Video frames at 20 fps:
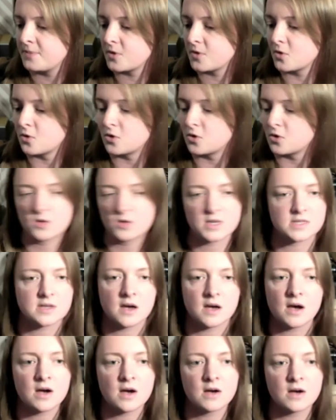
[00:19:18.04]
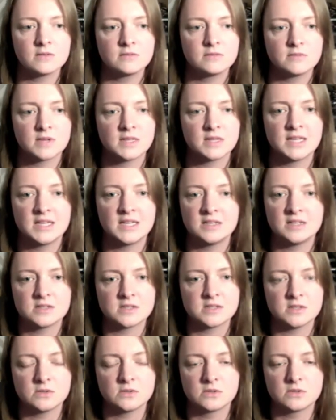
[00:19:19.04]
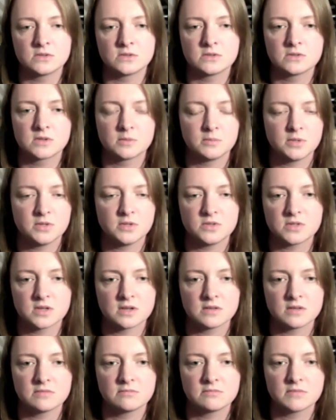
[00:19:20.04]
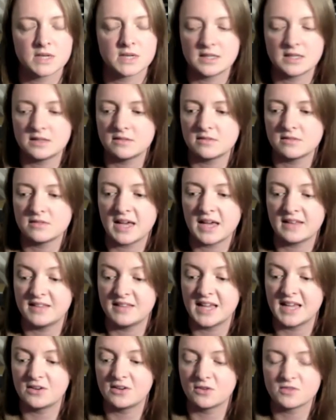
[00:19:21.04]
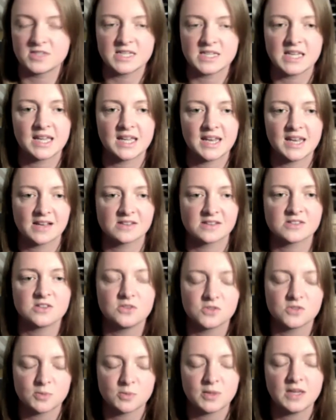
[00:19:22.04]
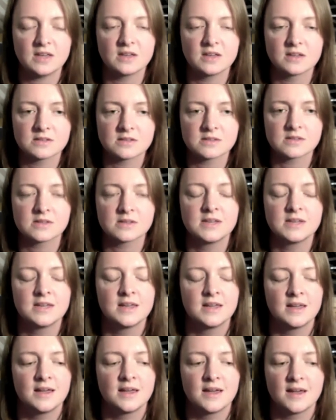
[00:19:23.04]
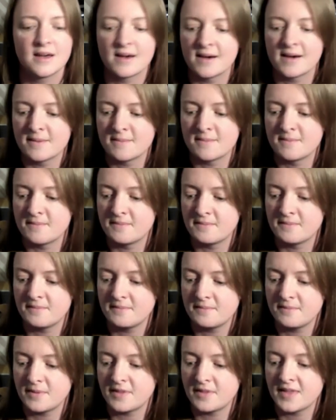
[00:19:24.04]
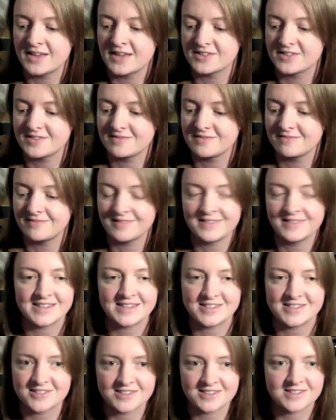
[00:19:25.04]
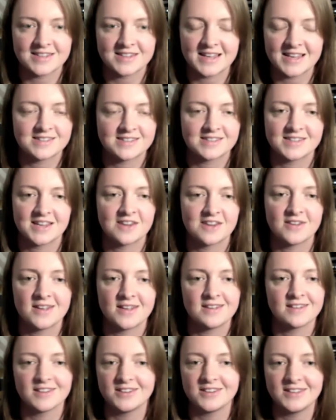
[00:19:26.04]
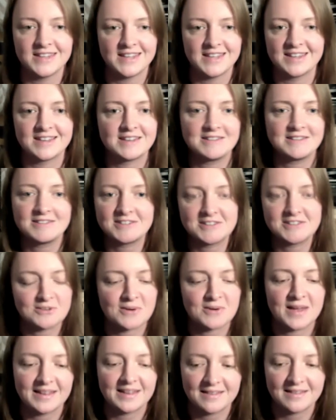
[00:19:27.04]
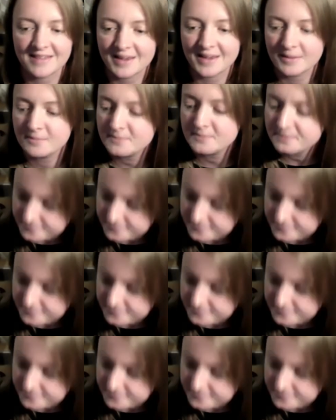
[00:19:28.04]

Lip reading: or your guitar and then into your computer, and then obviously connects to your speakers. But it's just necessary that you need it to do anything.